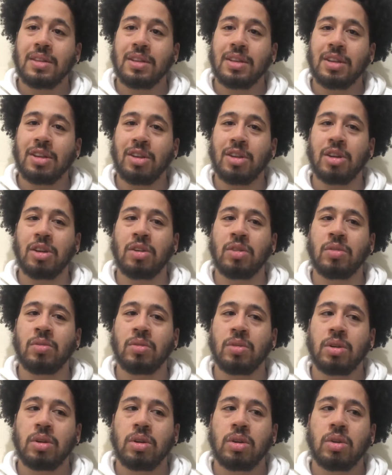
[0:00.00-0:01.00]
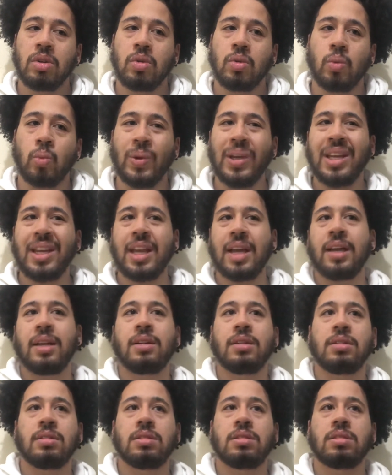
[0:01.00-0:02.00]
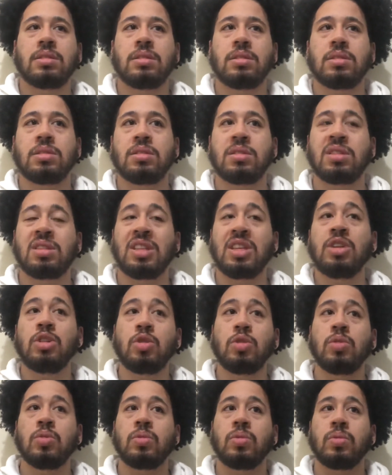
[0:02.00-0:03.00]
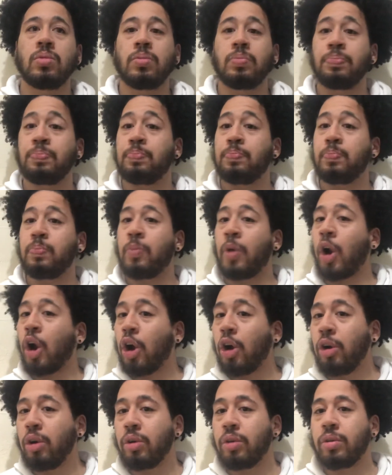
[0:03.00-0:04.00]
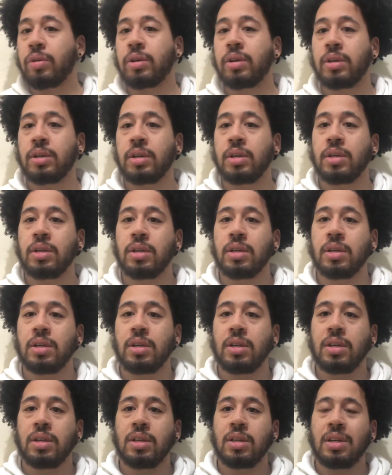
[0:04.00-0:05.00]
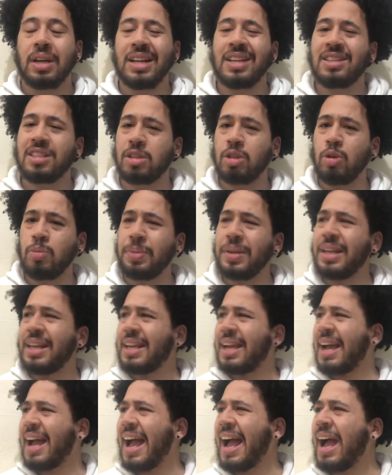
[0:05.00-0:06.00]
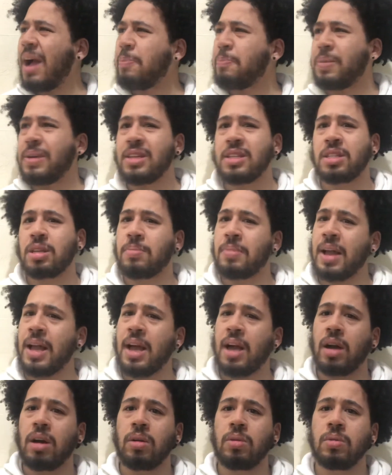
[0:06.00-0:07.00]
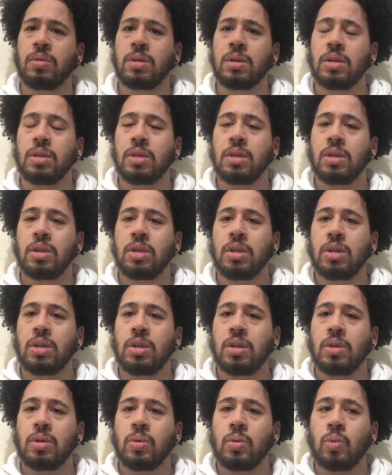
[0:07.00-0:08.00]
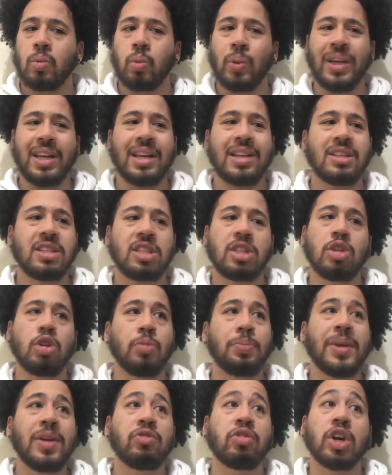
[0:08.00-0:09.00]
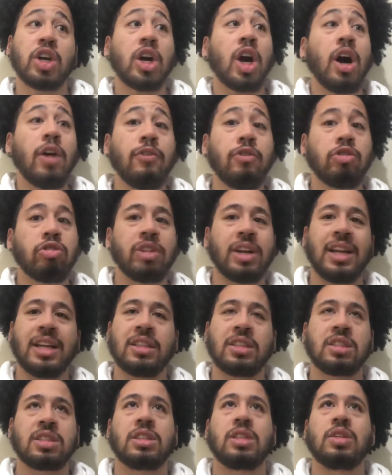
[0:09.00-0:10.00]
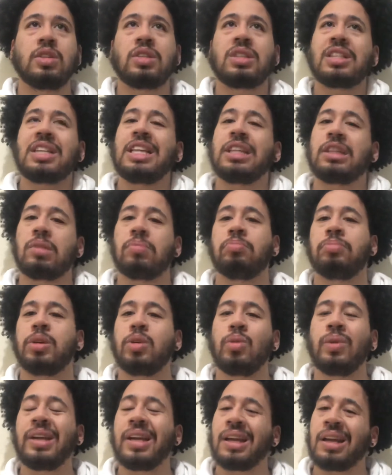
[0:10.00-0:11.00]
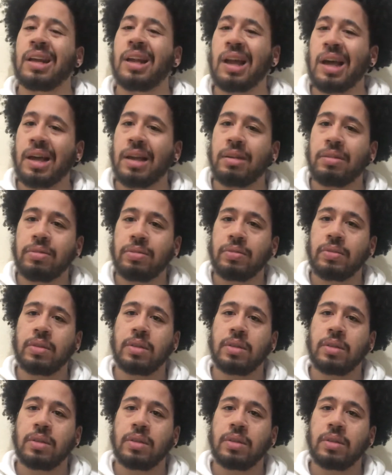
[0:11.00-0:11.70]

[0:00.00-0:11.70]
You know, we can still hurt and still be happy somehow we can still be recovering and still see the beauty in life.